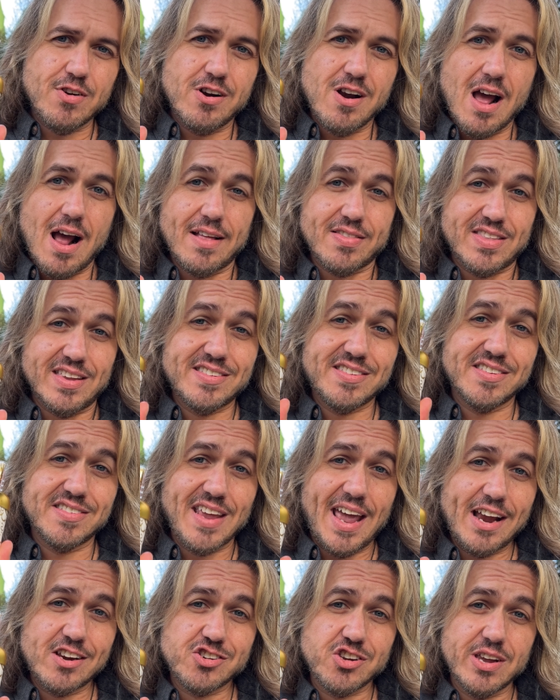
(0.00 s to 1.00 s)
it or not, this is
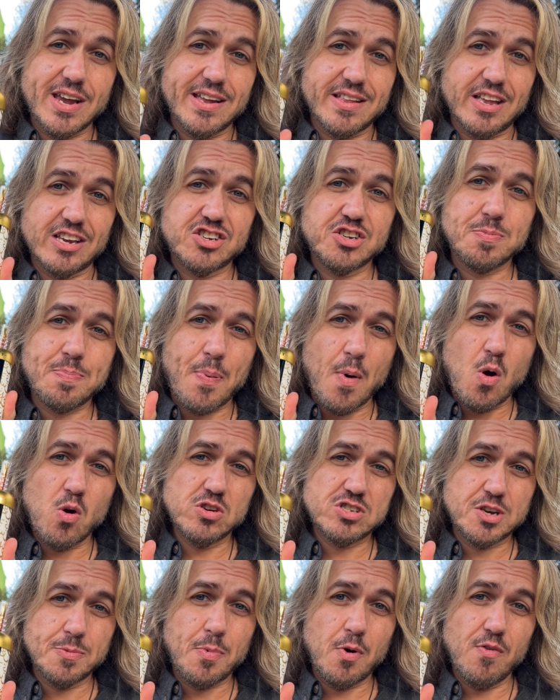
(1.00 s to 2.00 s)
actually a
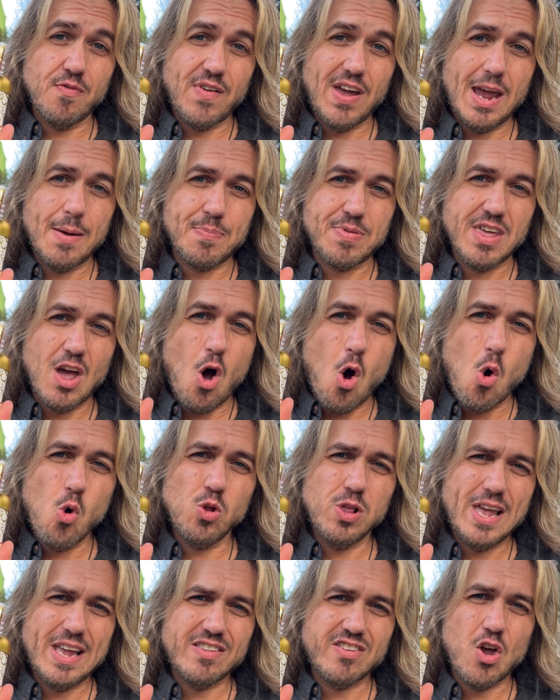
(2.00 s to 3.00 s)
disposable vape, the
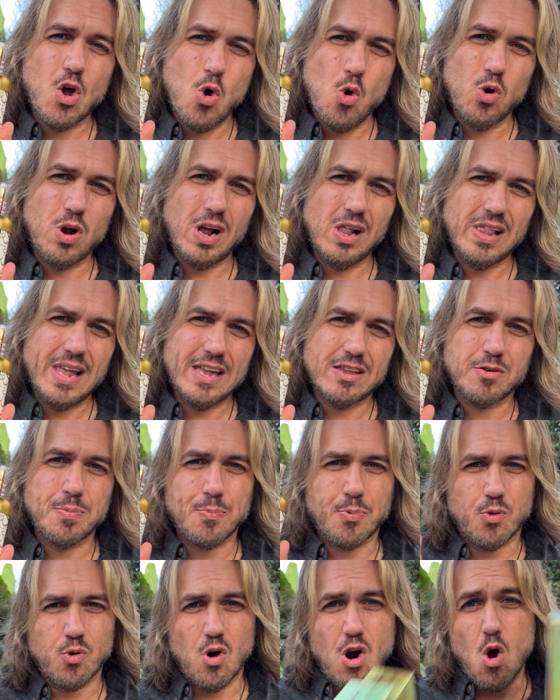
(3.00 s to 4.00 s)
Olit HookaLit
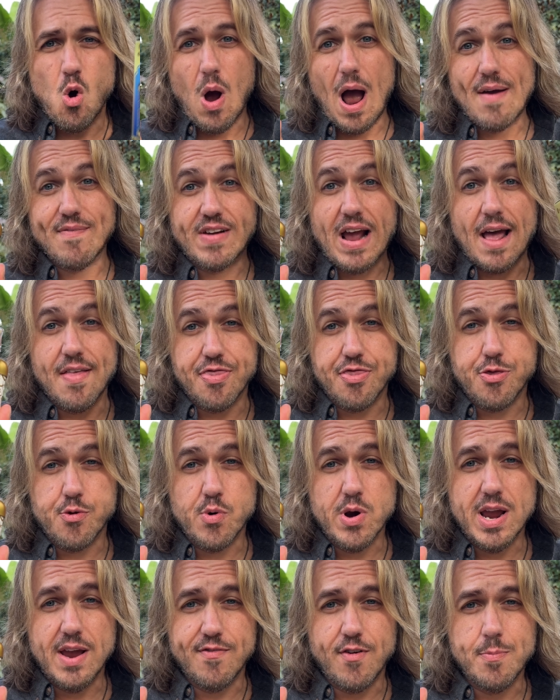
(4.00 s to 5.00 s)
Pro. I've got
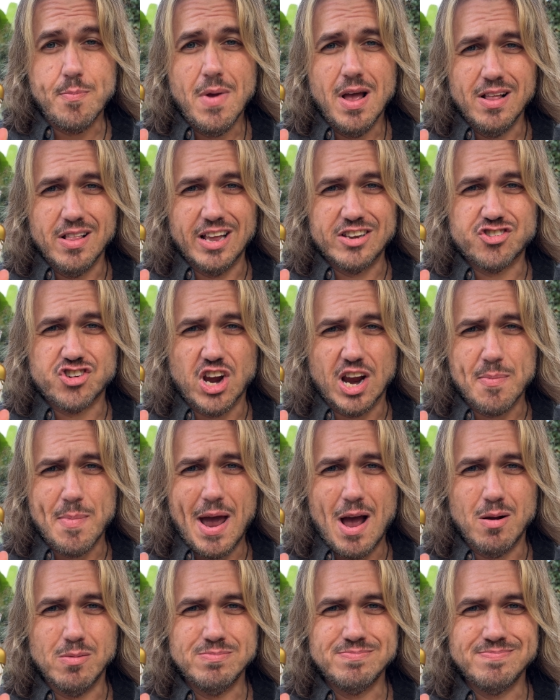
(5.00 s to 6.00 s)
3 of them. Let's check them out.